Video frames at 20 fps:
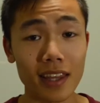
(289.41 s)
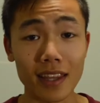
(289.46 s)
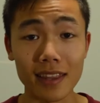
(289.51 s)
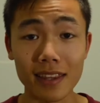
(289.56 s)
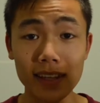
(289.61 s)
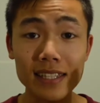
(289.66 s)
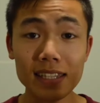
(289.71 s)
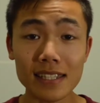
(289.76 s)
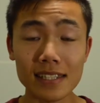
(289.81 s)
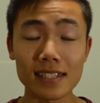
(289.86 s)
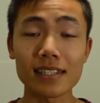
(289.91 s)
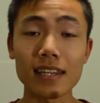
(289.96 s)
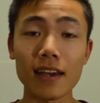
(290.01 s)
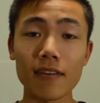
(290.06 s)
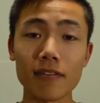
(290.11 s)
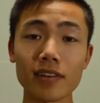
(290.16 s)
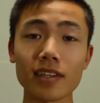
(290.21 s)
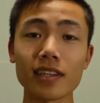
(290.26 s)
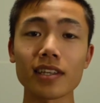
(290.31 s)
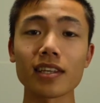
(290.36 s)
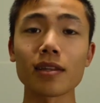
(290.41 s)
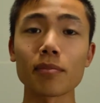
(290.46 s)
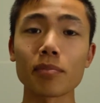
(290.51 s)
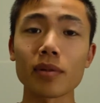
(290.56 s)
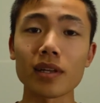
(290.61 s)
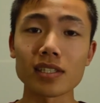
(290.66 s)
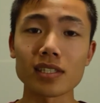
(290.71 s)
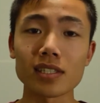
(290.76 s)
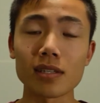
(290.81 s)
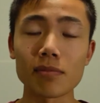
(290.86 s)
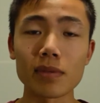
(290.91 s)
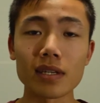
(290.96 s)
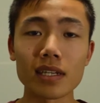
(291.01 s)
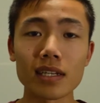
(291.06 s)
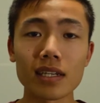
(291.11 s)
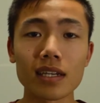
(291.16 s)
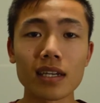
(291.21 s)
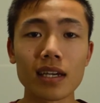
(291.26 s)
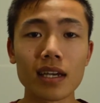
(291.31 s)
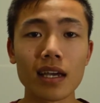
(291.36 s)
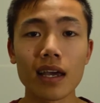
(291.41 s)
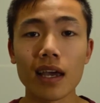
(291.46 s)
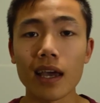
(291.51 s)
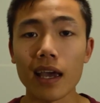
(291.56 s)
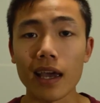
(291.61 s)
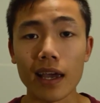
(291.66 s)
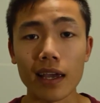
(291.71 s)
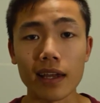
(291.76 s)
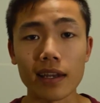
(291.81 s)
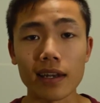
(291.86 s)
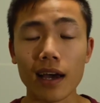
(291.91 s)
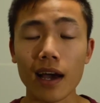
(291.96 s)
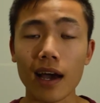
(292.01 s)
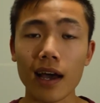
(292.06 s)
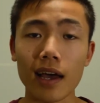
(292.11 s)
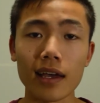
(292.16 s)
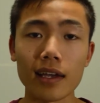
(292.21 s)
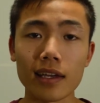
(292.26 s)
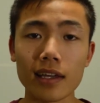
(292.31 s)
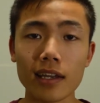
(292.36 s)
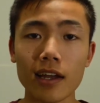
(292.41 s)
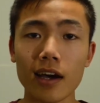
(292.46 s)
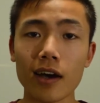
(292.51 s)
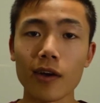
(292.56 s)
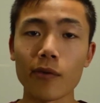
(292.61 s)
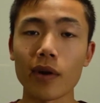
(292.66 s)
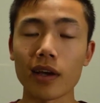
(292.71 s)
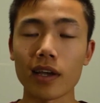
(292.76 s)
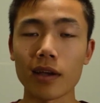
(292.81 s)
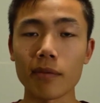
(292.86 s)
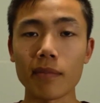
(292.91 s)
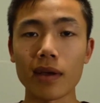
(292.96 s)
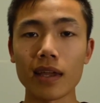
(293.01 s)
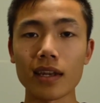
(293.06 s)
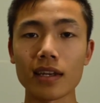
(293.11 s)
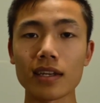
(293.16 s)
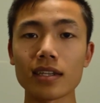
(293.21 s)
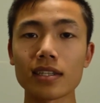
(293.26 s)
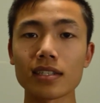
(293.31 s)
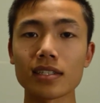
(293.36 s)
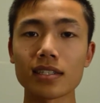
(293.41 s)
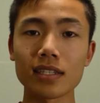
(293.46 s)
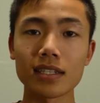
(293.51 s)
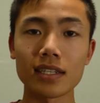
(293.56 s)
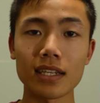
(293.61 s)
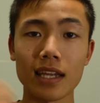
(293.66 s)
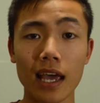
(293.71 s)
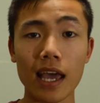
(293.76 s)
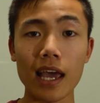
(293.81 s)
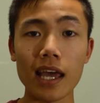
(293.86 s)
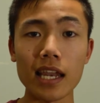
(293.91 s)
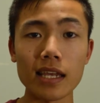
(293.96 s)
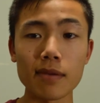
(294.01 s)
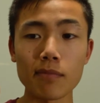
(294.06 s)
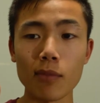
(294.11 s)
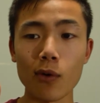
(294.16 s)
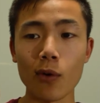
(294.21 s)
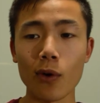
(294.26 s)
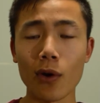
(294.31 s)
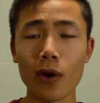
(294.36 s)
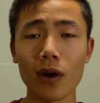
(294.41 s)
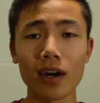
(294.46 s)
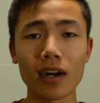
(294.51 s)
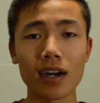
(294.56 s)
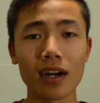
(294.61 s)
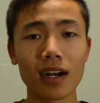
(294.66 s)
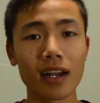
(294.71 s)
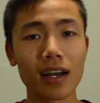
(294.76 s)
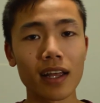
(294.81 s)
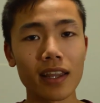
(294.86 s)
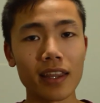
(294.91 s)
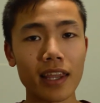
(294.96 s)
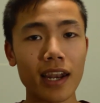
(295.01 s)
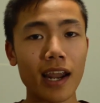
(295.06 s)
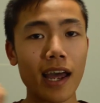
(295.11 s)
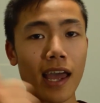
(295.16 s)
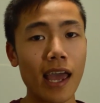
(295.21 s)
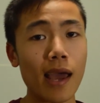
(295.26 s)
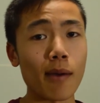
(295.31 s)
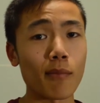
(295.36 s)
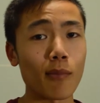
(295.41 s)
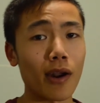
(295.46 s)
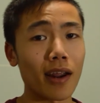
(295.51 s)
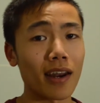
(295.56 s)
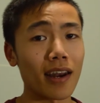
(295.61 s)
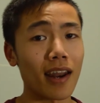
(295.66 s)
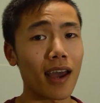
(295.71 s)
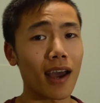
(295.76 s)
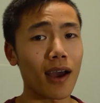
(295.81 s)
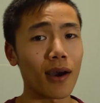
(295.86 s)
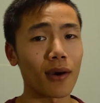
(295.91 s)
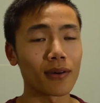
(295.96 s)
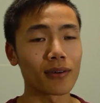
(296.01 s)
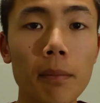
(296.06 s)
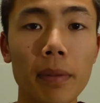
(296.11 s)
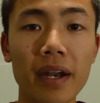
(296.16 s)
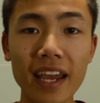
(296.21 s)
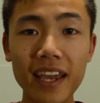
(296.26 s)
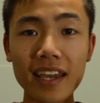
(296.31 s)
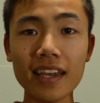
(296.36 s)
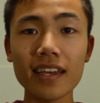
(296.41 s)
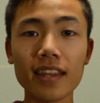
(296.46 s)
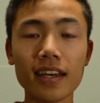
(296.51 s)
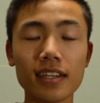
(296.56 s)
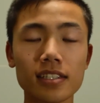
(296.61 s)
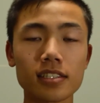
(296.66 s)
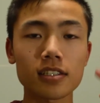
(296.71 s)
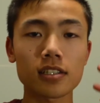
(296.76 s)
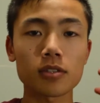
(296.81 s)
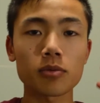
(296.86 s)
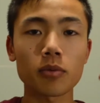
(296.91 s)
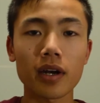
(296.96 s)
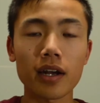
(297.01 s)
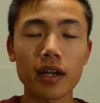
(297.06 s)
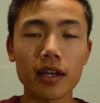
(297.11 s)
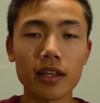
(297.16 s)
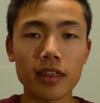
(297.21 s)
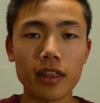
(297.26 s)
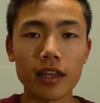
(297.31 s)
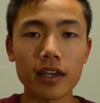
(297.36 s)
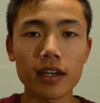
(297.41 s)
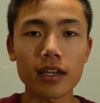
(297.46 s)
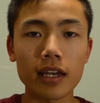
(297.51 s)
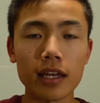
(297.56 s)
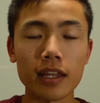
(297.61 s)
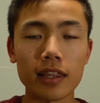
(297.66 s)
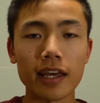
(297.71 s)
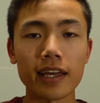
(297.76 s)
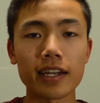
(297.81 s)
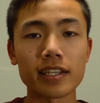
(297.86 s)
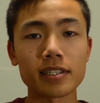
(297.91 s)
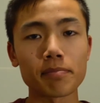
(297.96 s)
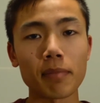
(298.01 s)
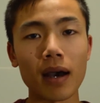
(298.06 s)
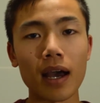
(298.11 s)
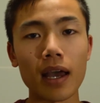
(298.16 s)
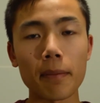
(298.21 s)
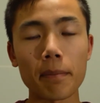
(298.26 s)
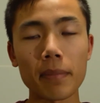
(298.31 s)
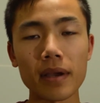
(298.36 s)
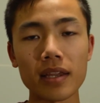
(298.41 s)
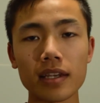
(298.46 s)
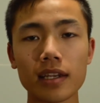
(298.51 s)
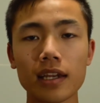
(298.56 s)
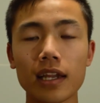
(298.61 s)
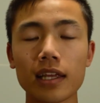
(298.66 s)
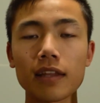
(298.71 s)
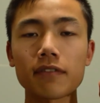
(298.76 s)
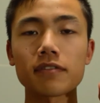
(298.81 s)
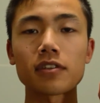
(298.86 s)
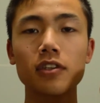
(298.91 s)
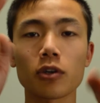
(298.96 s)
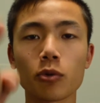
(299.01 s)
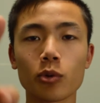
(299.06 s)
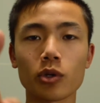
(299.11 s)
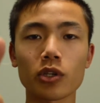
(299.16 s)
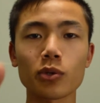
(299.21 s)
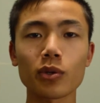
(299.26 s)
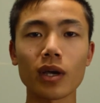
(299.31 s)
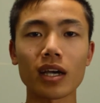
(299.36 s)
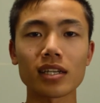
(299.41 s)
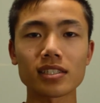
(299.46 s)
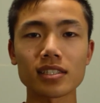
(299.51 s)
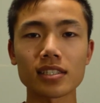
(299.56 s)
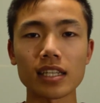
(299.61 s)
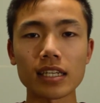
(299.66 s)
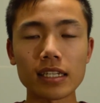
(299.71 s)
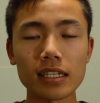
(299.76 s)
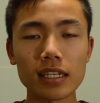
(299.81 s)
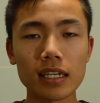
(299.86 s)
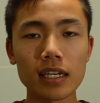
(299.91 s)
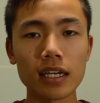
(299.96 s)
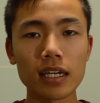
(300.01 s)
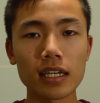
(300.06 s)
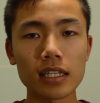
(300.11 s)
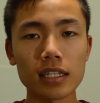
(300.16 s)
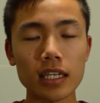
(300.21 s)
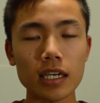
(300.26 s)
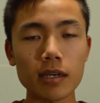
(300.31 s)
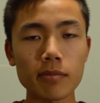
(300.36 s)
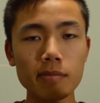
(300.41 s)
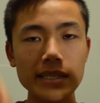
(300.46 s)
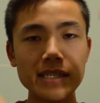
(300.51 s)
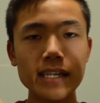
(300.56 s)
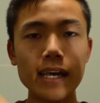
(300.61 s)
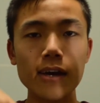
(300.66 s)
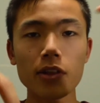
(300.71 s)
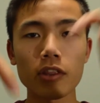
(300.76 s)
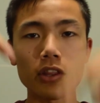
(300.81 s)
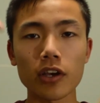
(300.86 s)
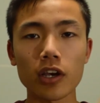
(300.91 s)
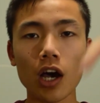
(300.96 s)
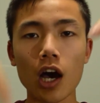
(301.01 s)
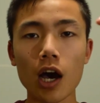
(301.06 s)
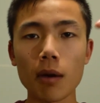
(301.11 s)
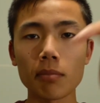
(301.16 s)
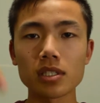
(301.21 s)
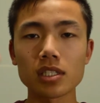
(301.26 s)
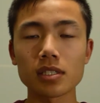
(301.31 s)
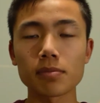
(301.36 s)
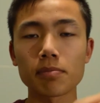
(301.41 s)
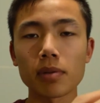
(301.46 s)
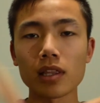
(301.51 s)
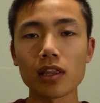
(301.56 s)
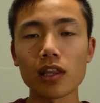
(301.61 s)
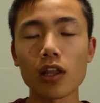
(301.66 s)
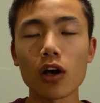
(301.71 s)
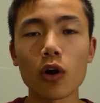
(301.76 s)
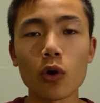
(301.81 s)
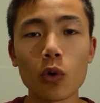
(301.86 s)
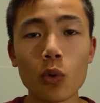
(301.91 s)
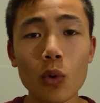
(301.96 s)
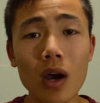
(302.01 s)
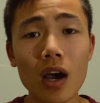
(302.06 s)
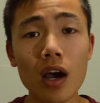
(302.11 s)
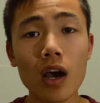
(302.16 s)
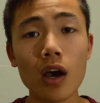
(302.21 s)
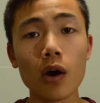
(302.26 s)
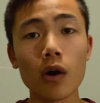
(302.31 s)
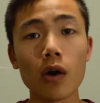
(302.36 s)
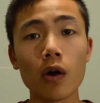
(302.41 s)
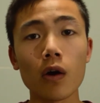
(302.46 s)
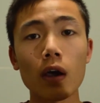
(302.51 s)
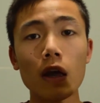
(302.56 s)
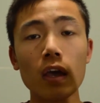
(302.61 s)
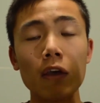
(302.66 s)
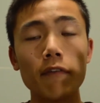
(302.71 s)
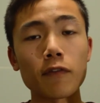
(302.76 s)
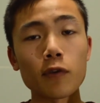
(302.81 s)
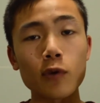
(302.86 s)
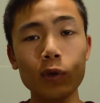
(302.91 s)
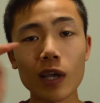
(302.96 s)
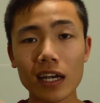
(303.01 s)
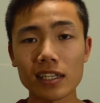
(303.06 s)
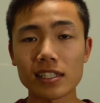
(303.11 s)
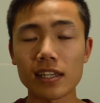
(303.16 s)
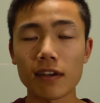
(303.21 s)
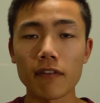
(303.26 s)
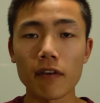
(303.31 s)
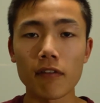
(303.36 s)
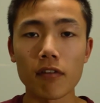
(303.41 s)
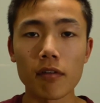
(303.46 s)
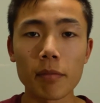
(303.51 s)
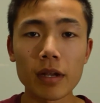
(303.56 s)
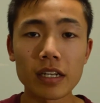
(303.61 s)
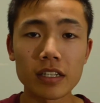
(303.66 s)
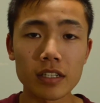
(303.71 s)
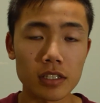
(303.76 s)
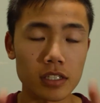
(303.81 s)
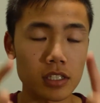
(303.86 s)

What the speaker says: then this is definitely the place to be, and I cannot recommend it any more than I am right now. But hey, that's just what I think, and that is my opinion. I'd love to know what you guys think tell me down in the comments below if you guys have ever been to